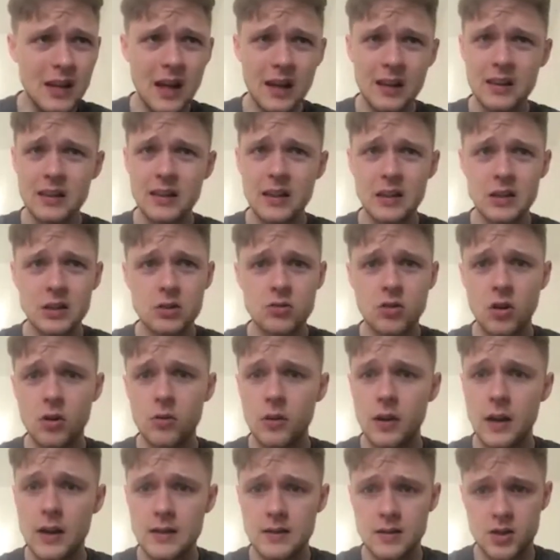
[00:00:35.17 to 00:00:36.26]
I think they
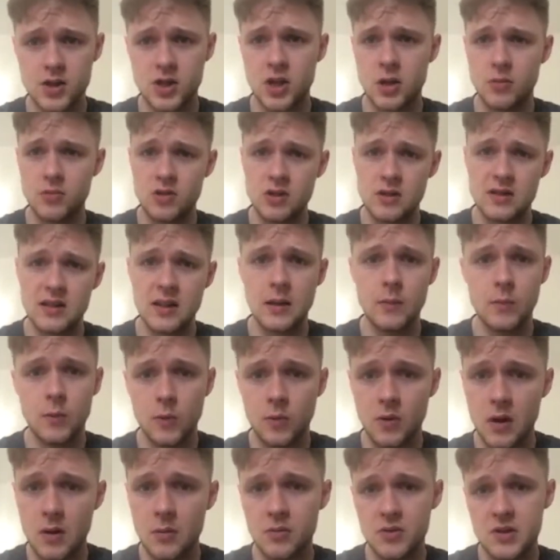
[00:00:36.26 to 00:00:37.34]
struggled against the Chelsea team that
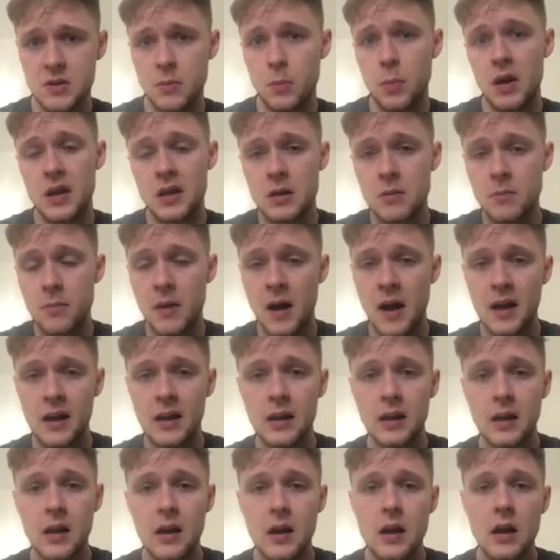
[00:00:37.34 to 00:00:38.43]
were able to pin them
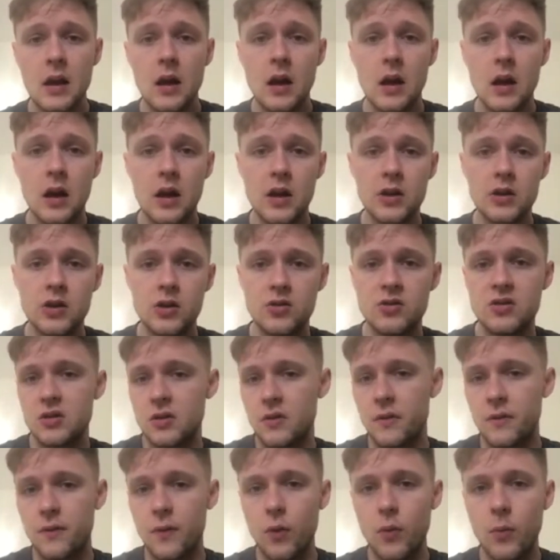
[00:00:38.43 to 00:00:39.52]
back using
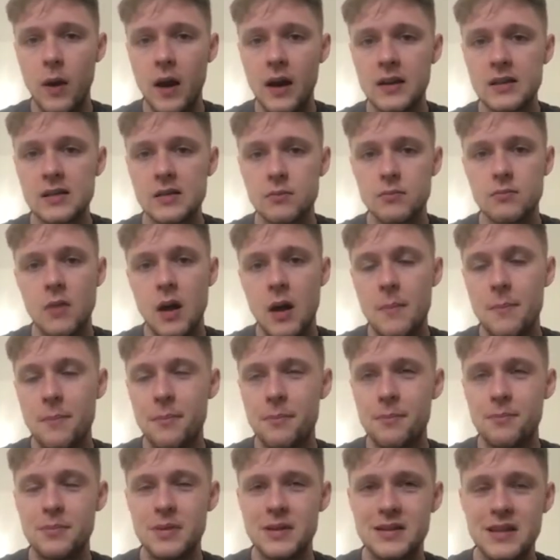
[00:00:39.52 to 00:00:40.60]
the fullbacks, and
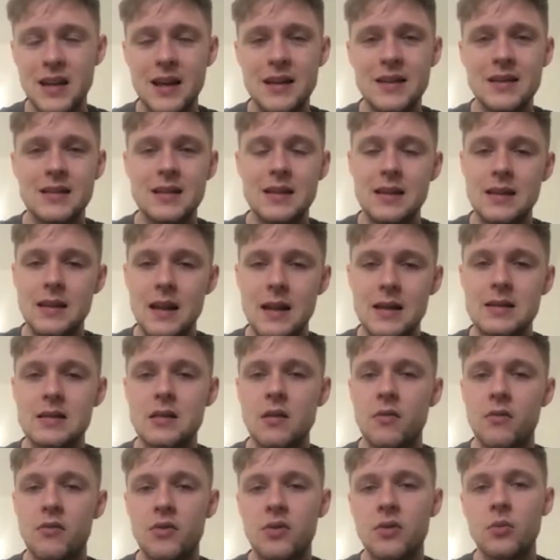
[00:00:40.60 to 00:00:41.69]
potentially that's
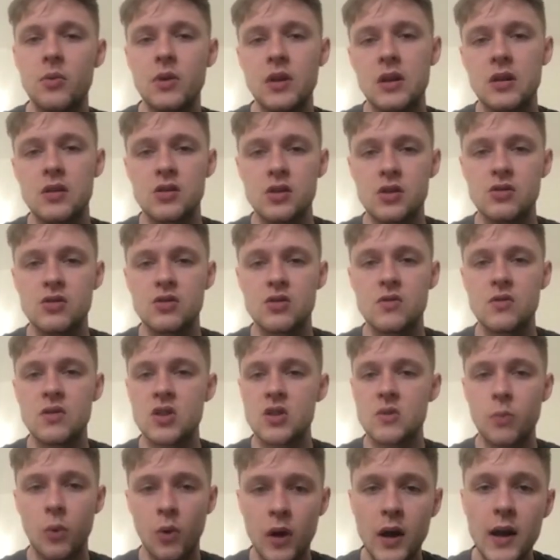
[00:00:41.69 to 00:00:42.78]
something that we could use to
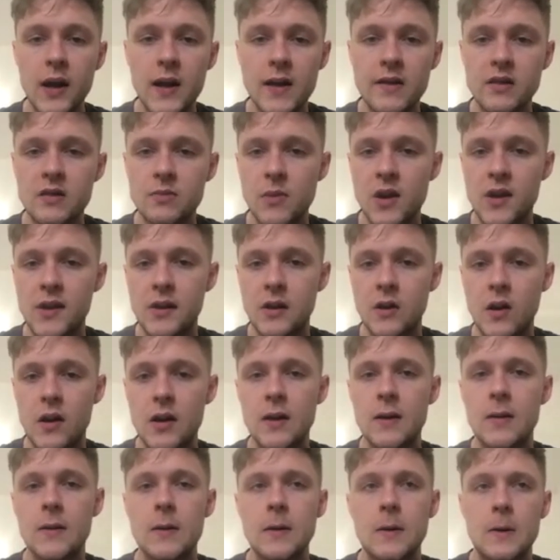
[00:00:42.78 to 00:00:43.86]
exploit against Man
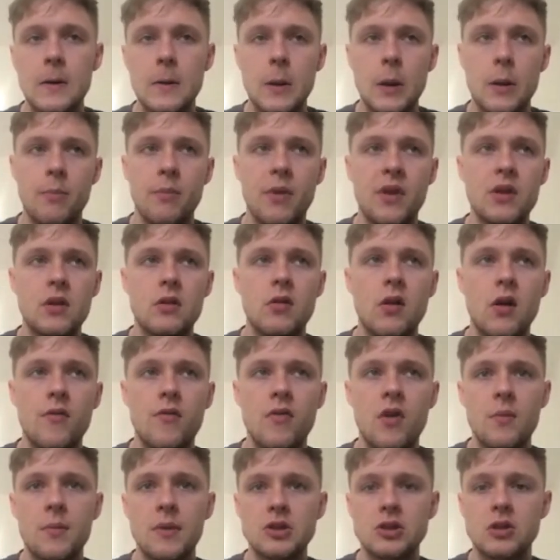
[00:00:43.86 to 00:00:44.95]
United. Man United
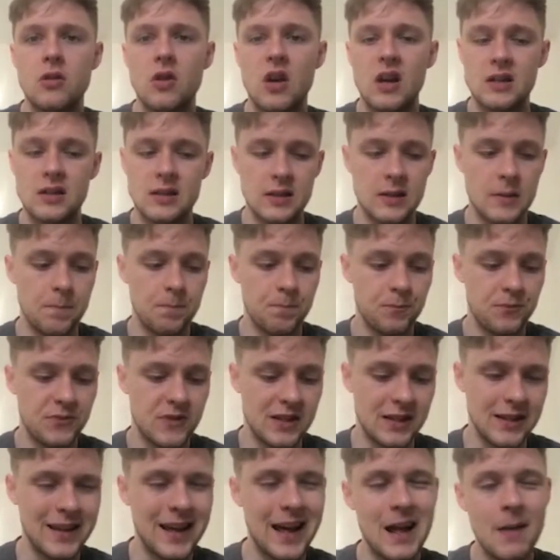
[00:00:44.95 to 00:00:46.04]
very much like to
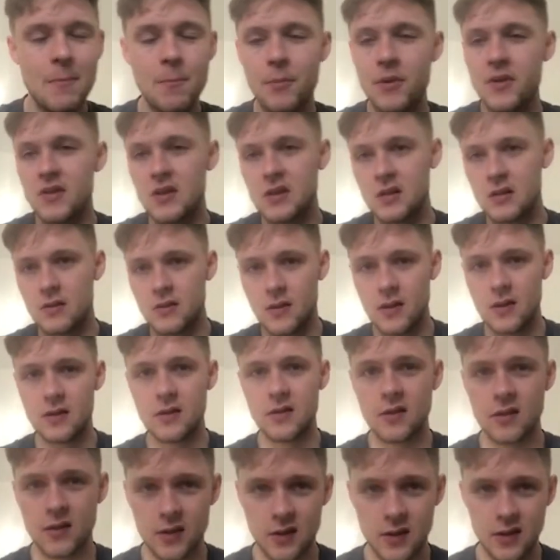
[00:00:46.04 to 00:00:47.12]
camp in
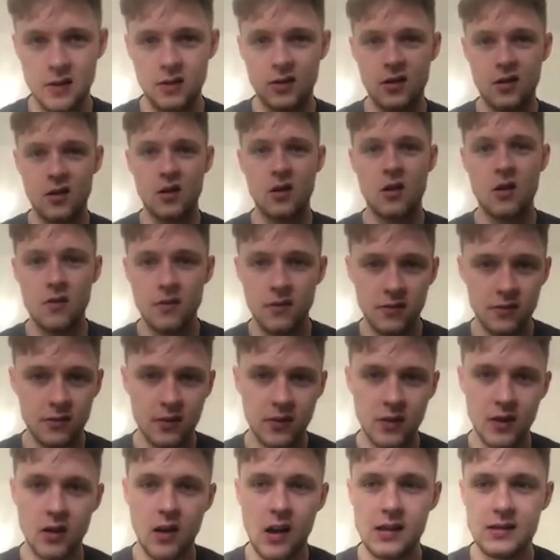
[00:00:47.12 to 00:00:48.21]
our half,
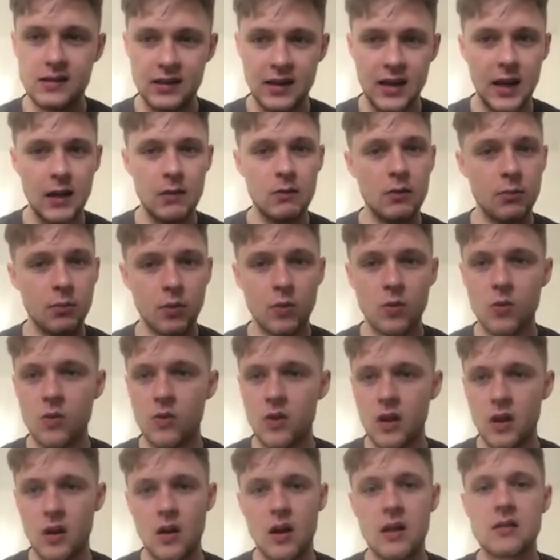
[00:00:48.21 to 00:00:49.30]
and they like to keep the ball,
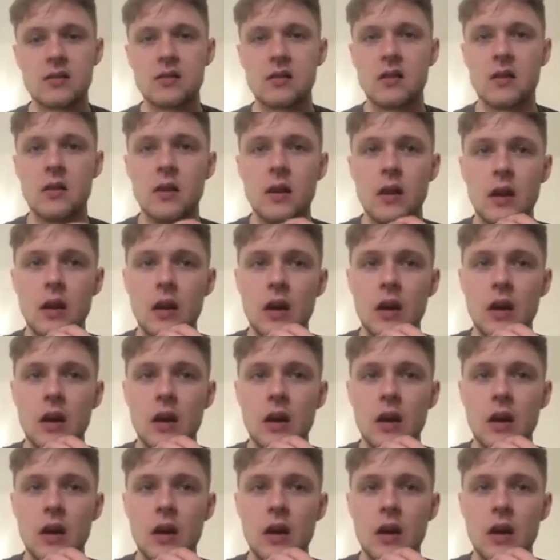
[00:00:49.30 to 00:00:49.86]
and they like to